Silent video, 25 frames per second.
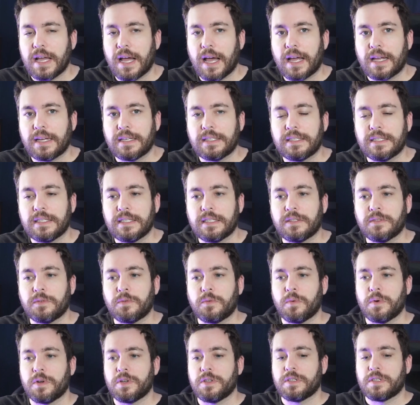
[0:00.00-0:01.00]
idea
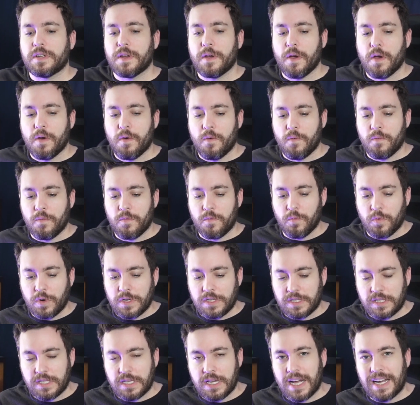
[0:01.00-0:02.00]
was when
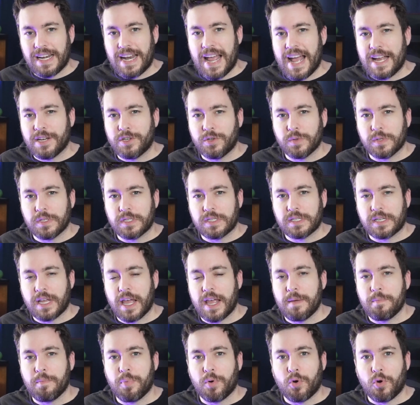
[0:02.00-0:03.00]
Zeon had to
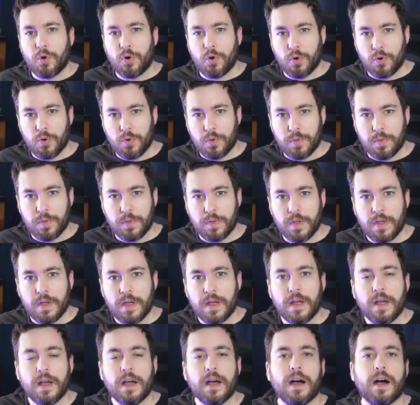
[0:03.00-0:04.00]
escape Earth,
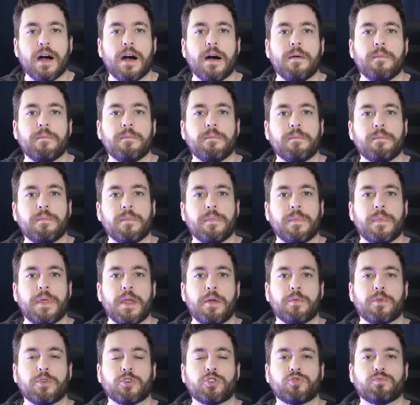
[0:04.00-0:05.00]
um, they
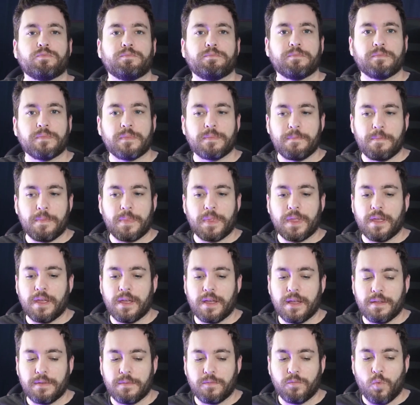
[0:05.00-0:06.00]
were
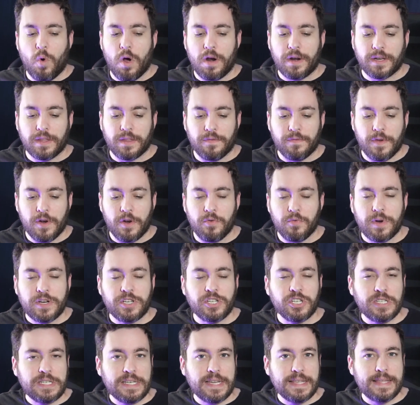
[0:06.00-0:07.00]
wanting the
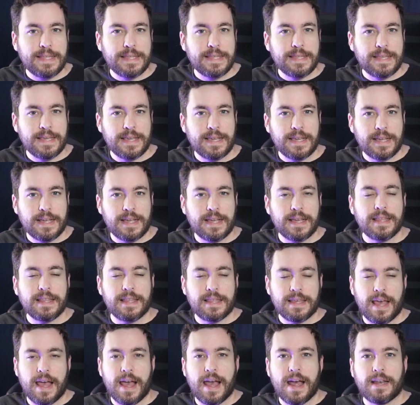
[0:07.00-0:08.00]
Federation to think
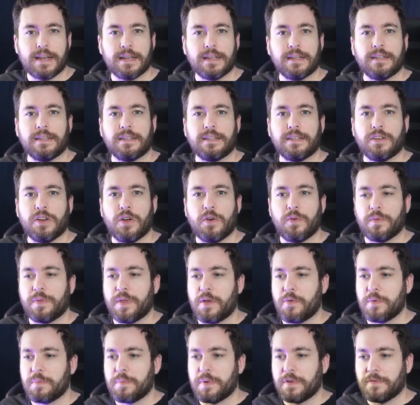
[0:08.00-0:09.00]
that you know, they
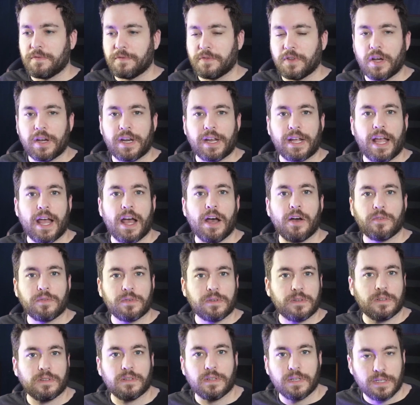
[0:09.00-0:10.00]
would be flooding out,
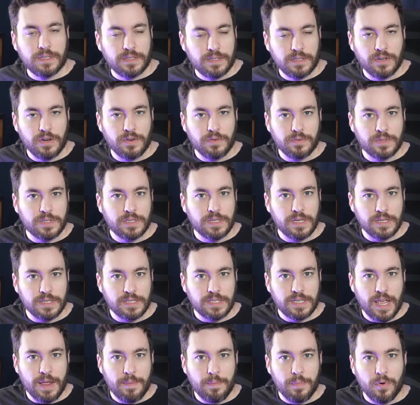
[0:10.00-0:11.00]
you know, to
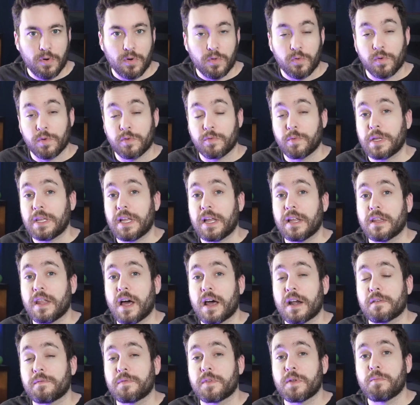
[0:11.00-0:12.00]
escape Earth when really a
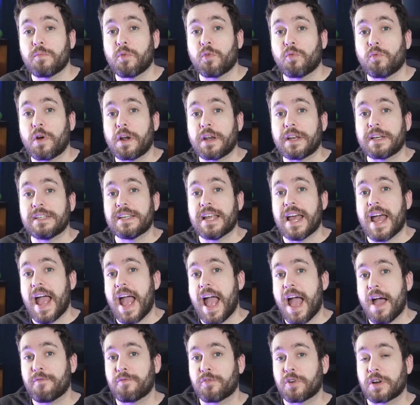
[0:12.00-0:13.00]
lot of them were running to
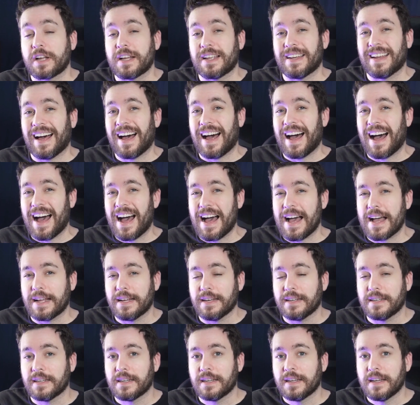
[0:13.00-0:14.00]
Africa to hide.